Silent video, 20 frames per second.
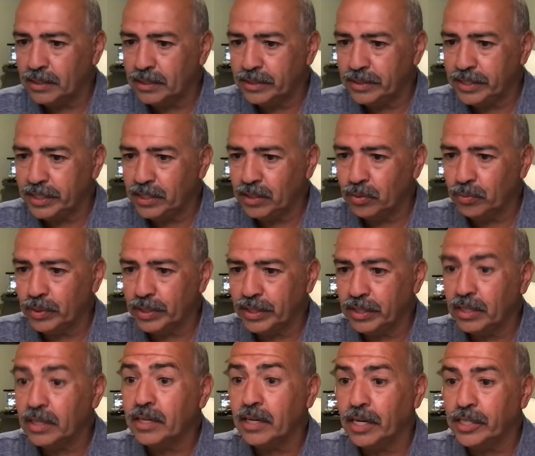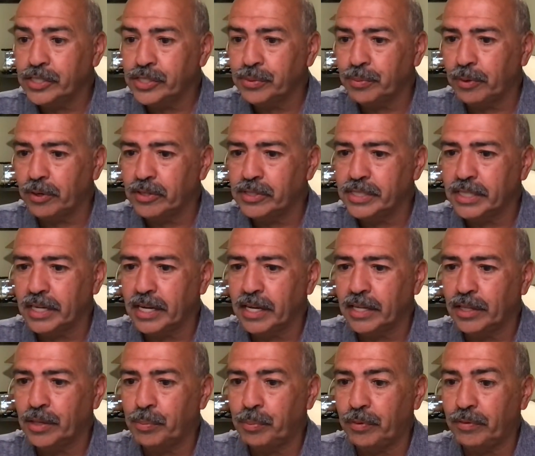deal with customers
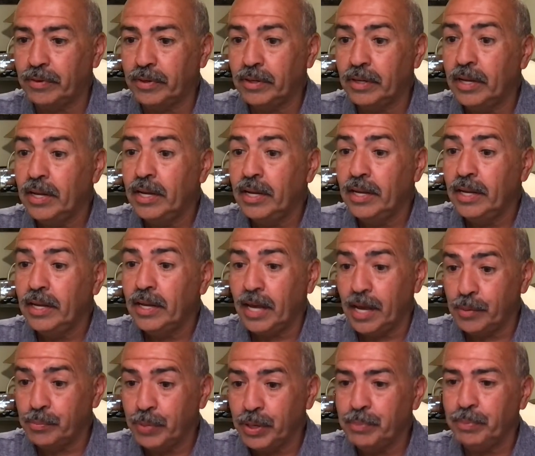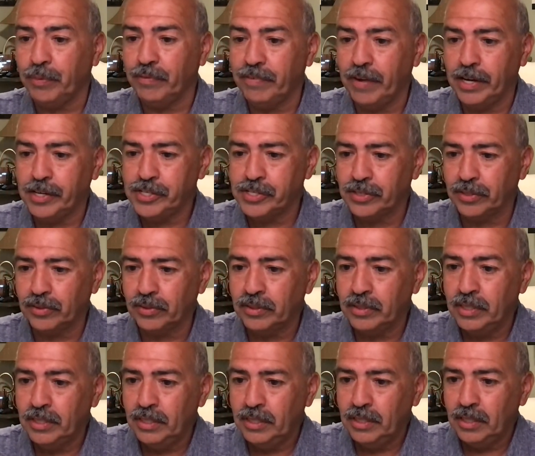and be professional.
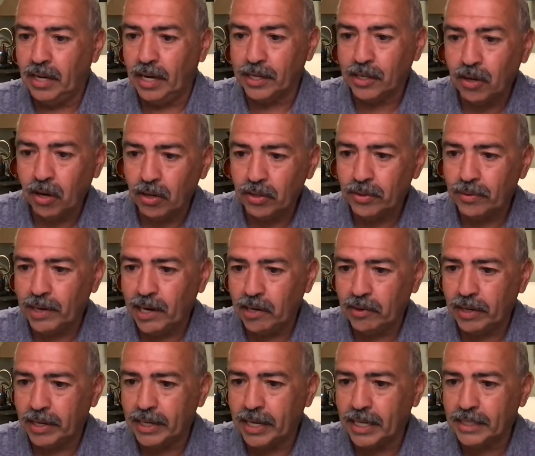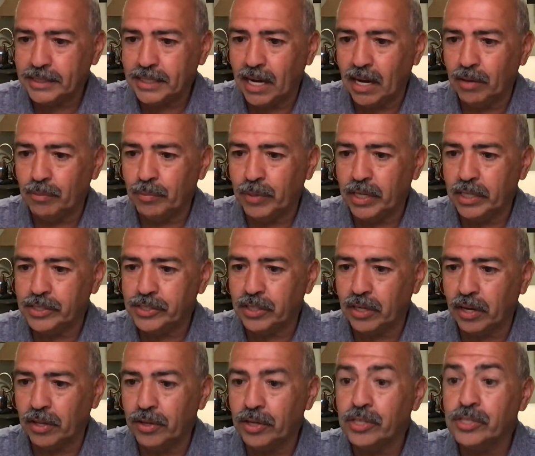I called around and asked how much
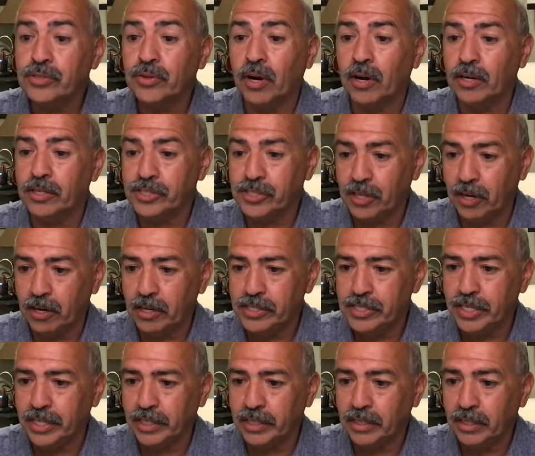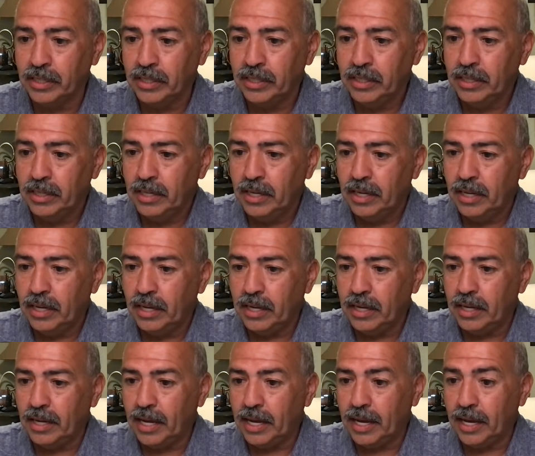others are charging,
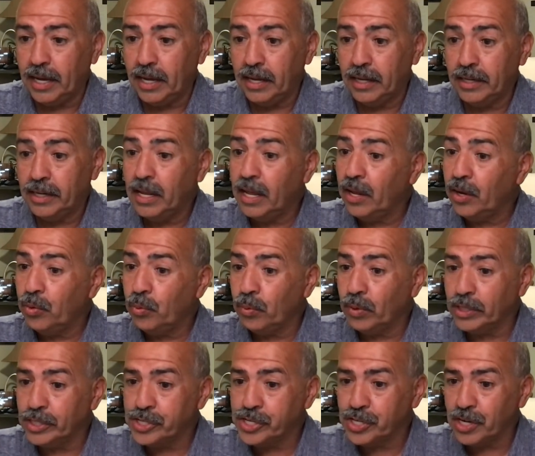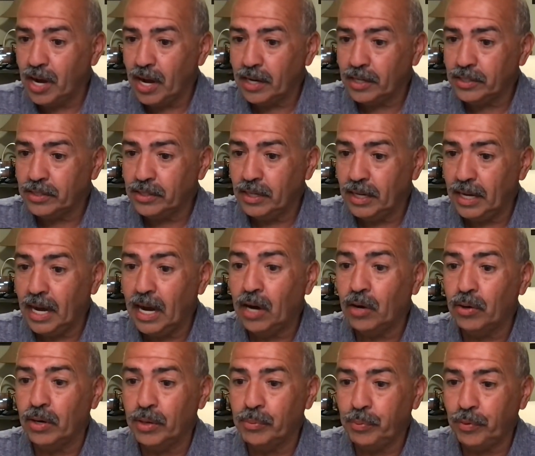and was shocked how
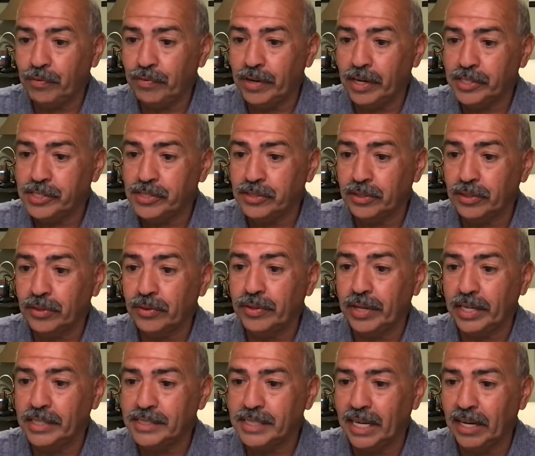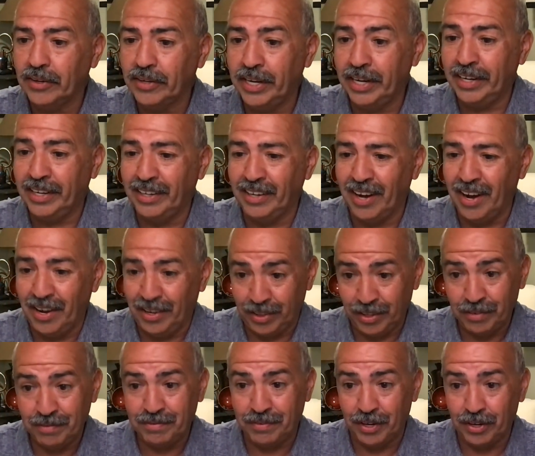unprofessional they sounded on
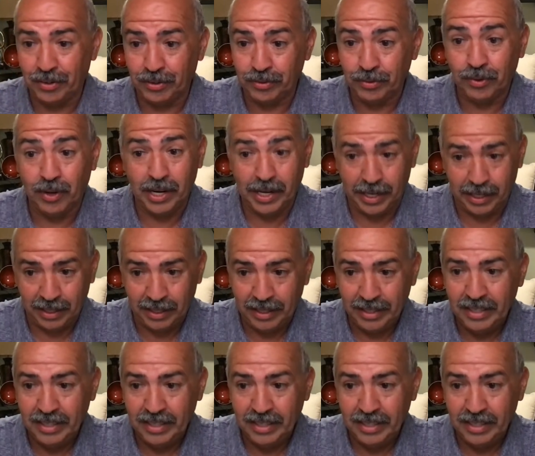the phone. Right,